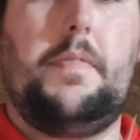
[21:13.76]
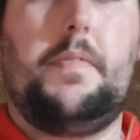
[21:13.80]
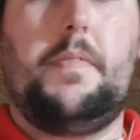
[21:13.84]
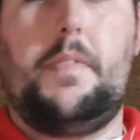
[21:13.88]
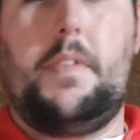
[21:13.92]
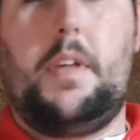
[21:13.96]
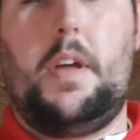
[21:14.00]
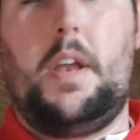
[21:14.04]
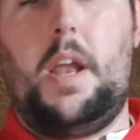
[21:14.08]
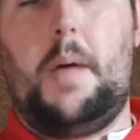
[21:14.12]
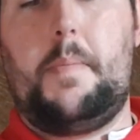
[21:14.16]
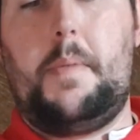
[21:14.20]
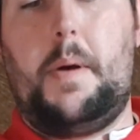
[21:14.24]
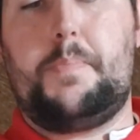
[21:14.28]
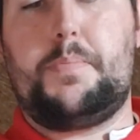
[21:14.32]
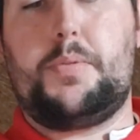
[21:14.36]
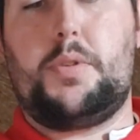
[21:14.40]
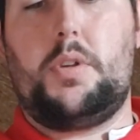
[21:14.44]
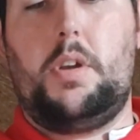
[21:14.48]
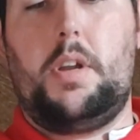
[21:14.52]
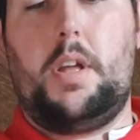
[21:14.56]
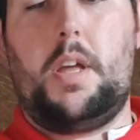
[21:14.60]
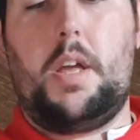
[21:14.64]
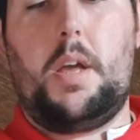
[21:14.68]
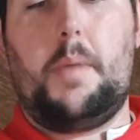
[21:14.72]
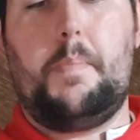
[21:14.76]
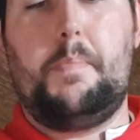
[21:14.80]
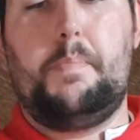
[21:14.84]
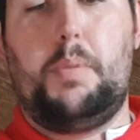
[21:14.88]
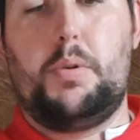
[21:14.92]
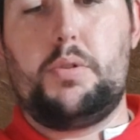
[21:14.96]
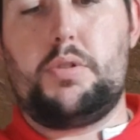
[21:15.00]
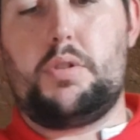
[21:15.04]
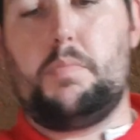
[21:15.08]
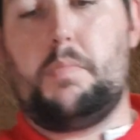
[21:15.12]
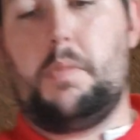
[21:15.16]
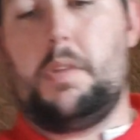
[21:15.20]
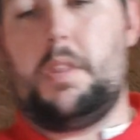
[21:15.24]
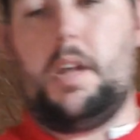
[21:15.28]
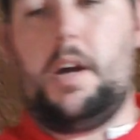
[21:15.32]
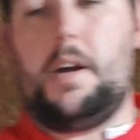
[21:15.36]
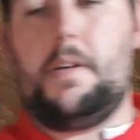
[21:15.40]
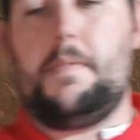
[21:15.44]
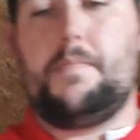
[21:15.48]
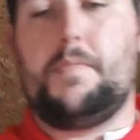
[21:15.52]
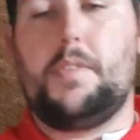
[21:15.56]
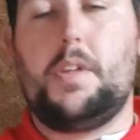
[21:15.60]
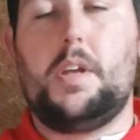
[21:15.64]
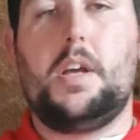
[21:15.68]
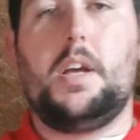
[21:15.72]
and I'm absolutely buzzing with that.
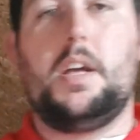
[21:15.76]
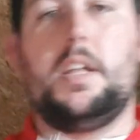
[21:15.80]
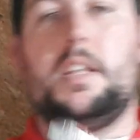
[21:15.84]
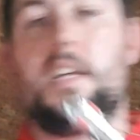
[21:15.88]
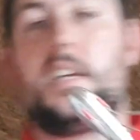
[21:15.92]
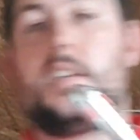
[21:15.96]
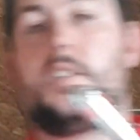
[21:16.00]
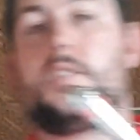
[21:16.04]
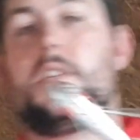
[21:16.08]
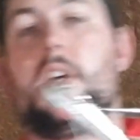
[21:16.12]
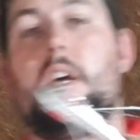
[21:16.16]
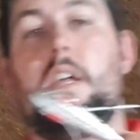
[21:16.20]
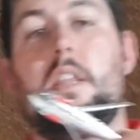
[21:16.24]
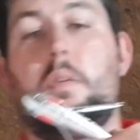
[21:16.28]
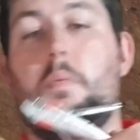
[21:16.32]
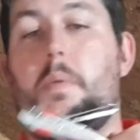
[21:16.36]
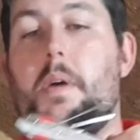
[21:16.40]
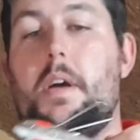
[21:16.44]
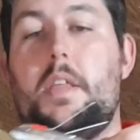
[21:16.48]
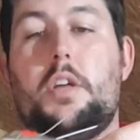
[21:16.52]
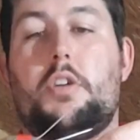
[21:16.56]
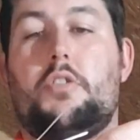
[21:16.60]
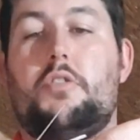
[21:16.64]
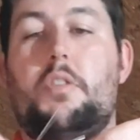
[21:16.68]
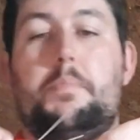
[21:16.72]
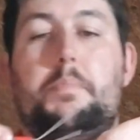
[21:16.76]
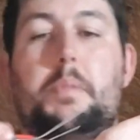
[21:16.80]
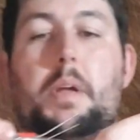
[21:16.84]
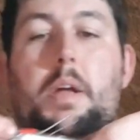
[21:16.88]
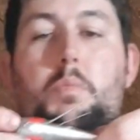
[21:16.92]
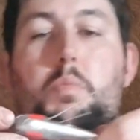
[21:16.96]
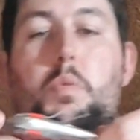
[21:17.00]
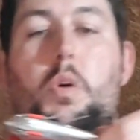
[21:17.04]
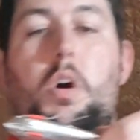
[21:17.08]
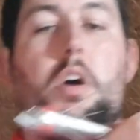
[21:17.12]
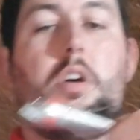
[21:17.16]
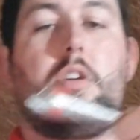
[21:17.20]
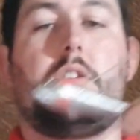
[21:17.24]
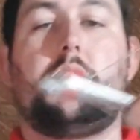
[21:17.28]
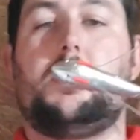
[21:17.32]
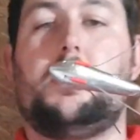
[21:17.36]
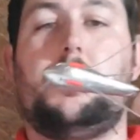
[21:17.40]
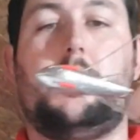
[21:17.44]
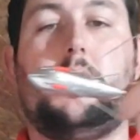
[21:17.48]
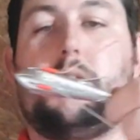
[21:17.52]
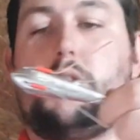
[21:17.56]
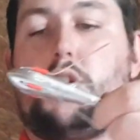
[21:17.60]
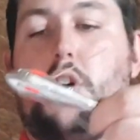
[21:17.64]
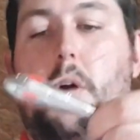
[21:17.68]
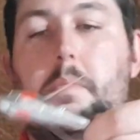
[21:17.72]
Like I say, the way the grip lead works,
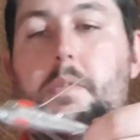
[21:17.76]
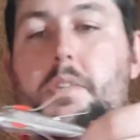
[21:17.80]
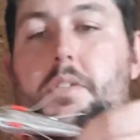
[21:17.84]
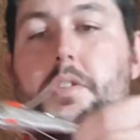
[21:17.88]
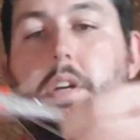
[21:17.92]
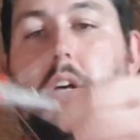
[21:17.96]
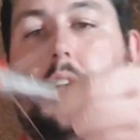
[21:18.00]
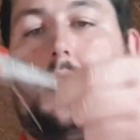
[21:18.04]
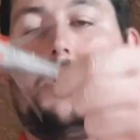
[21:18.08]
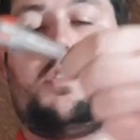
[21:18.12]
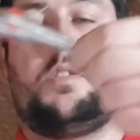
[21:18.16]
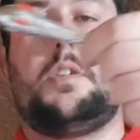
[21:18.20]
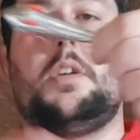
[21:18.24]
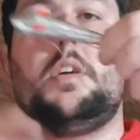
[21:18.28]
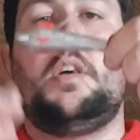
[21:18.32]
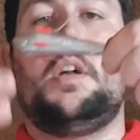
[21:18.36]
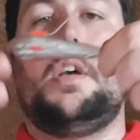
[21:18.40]
it's common sense.